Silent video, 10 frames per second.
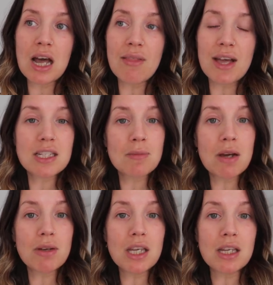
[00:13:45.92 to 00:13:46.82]
and that's
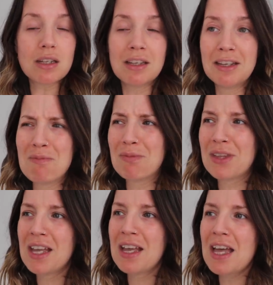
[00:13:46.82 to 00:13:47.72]
about it.
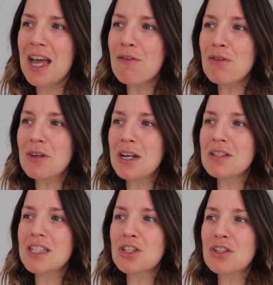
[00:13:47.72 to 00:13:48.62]
Everyone
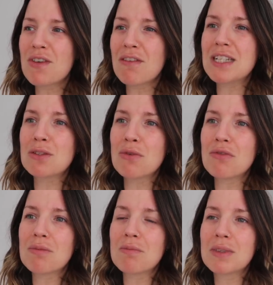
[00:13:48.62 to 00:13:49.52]
else is just very
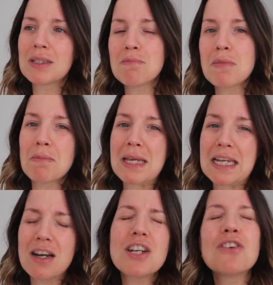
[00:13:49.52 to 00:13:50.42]
sort of
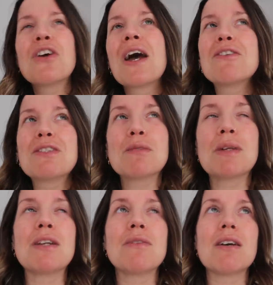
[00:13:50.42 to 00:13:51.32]
mummy. I don't know how to
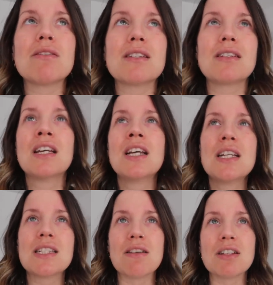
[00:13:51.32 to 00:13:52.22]
explain it without
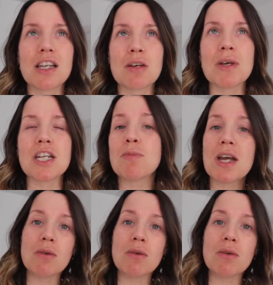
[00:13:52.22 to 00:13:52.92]
sounding like a bitch, but